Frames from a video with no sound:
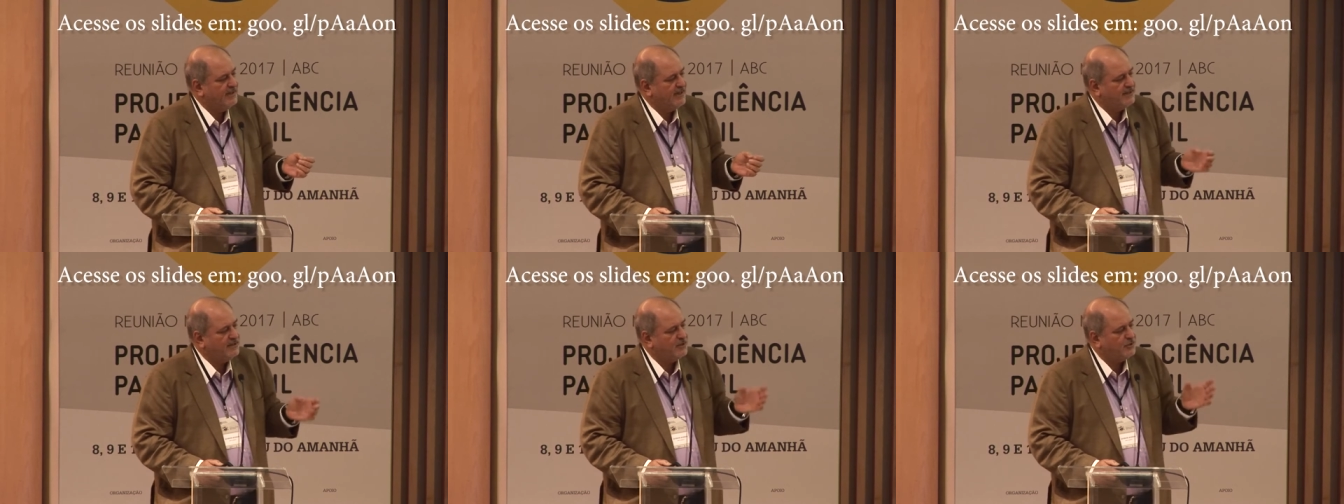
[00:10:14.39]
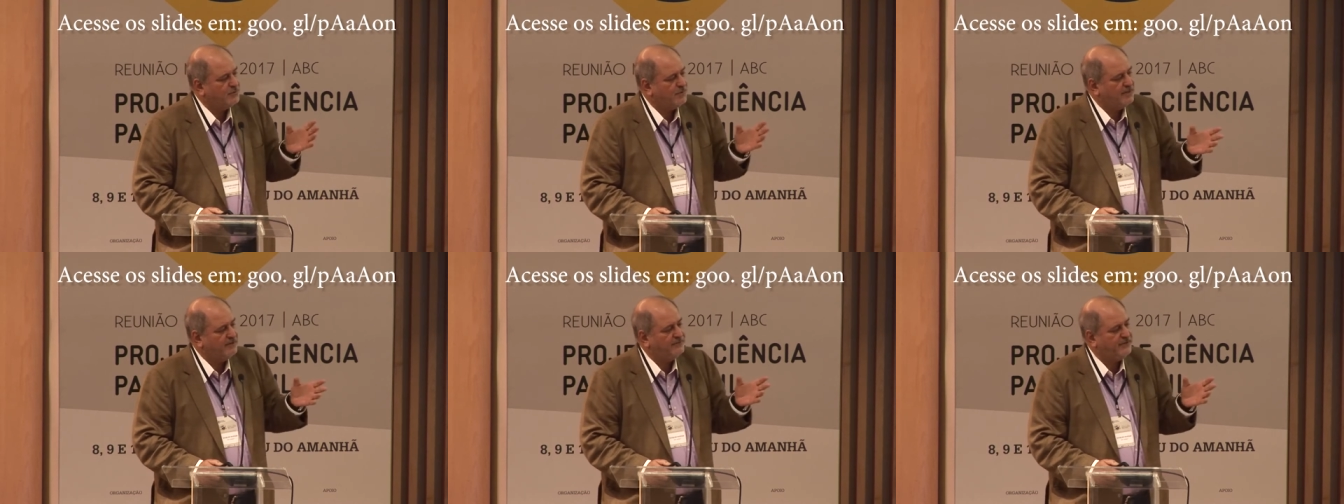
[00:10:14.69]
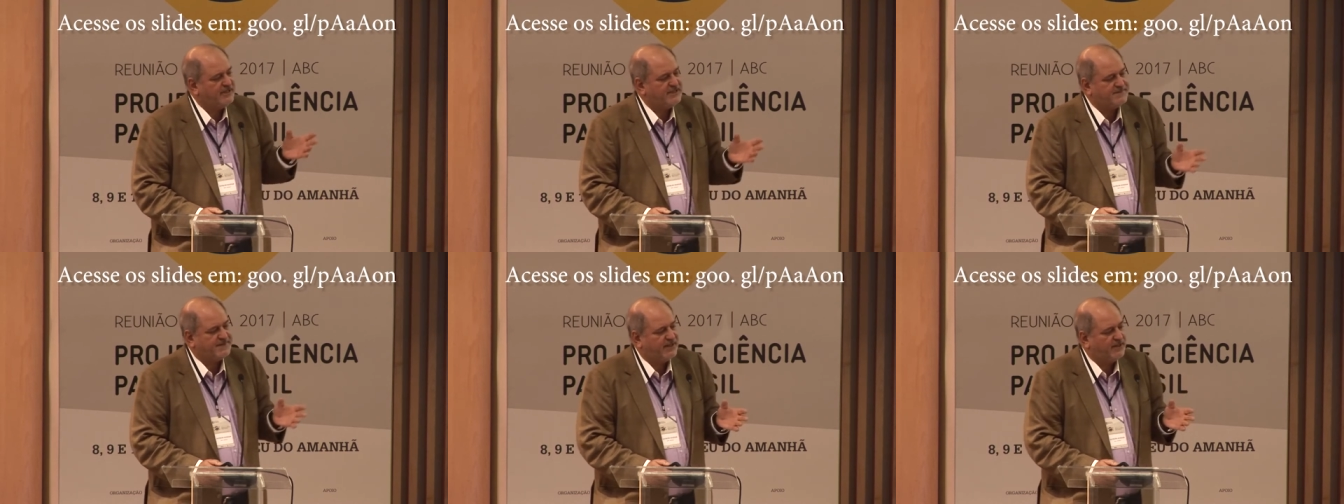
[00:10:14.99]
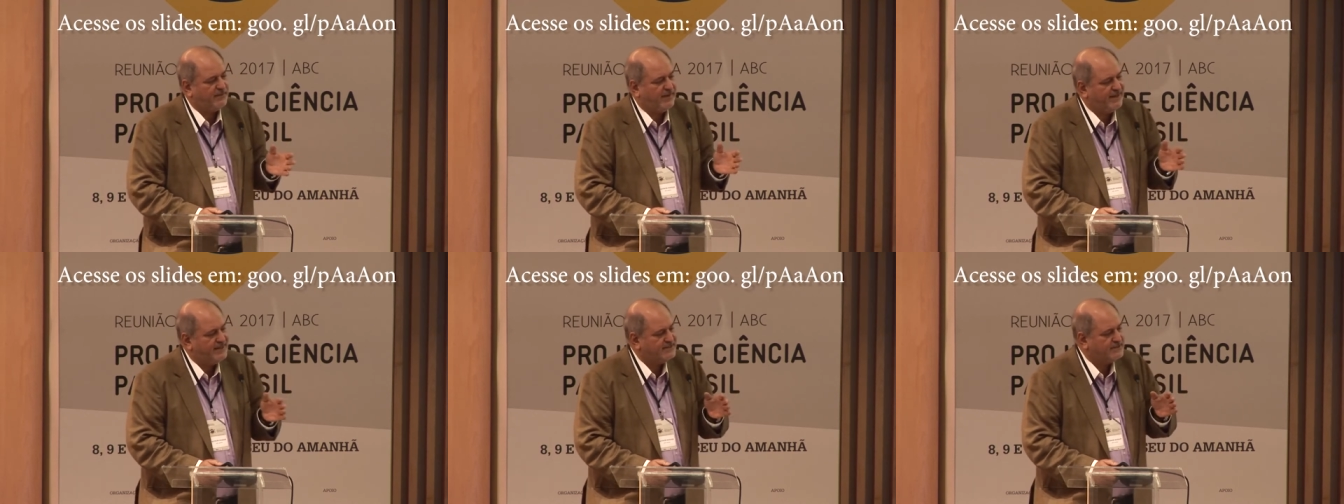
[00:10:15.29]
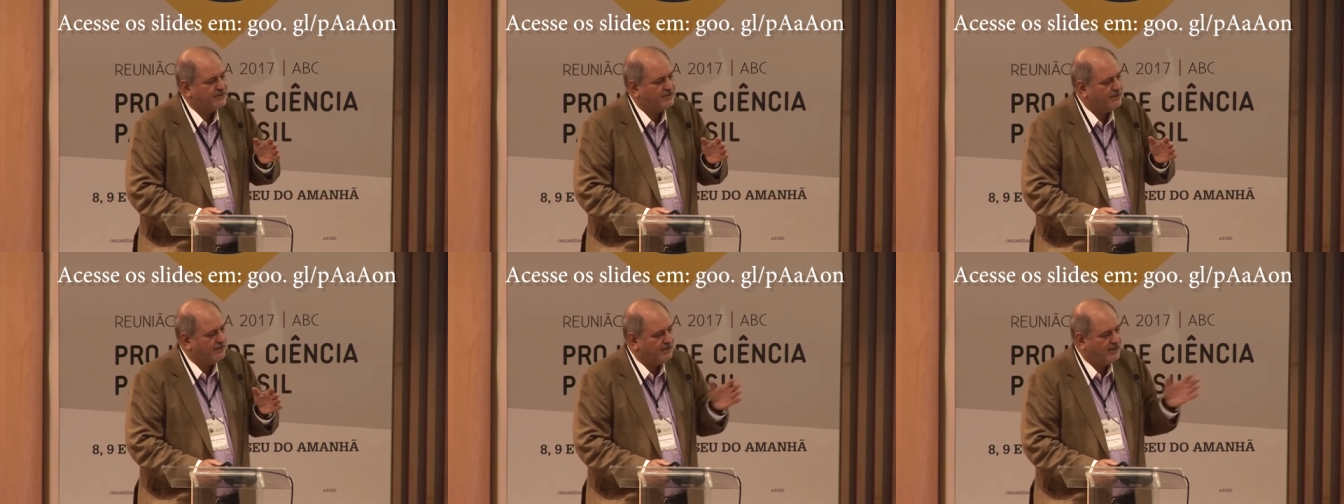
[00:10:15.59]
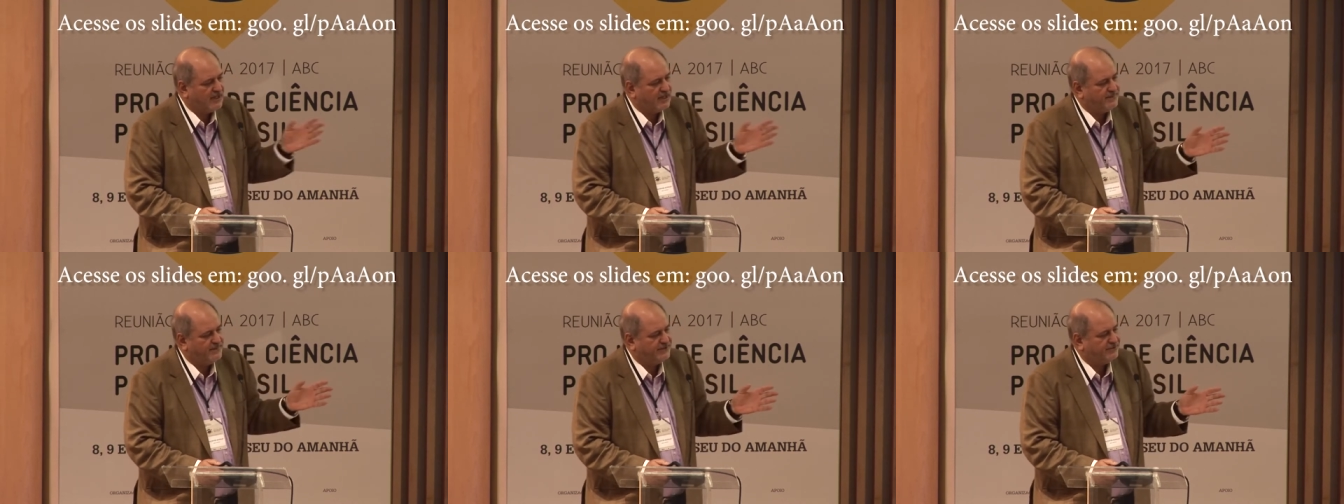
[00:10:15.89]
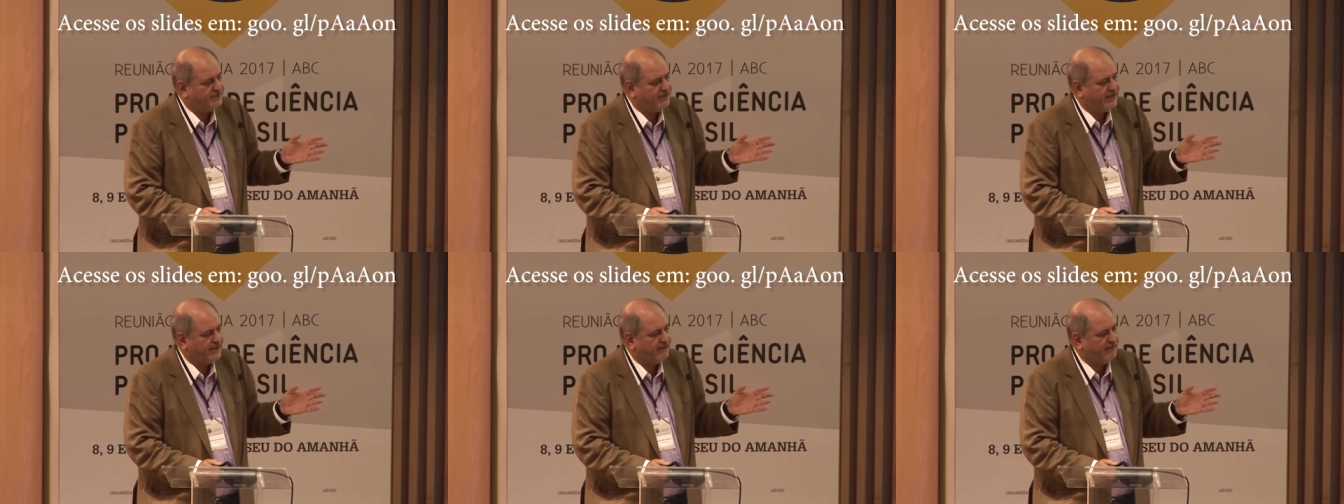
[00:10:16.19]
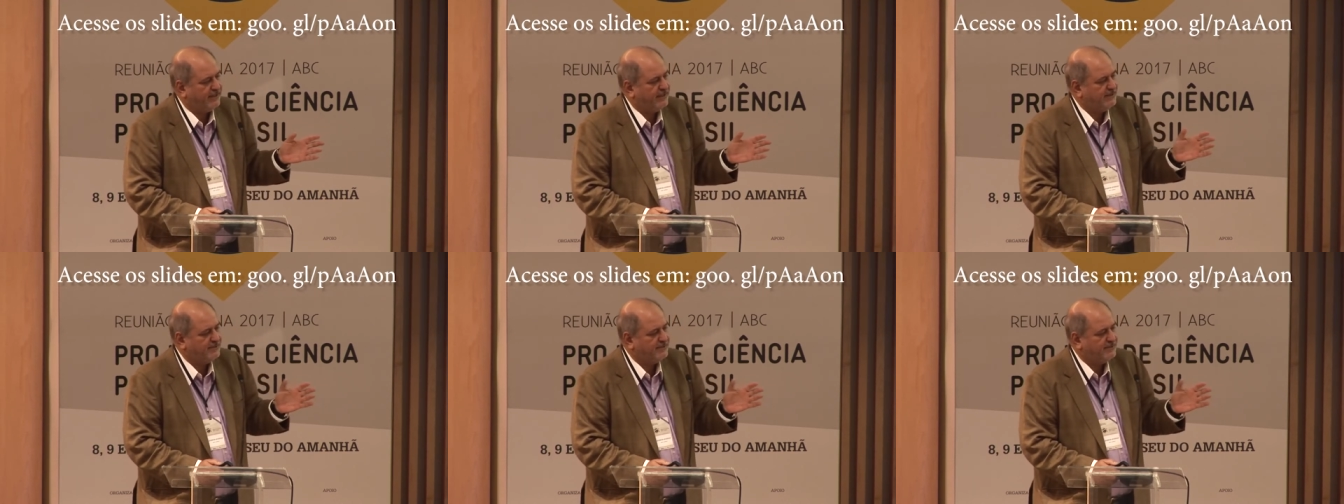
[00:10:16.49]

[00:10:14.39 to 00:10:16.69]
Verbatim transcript: And the 12 weeks, by the way, is all arbitrary.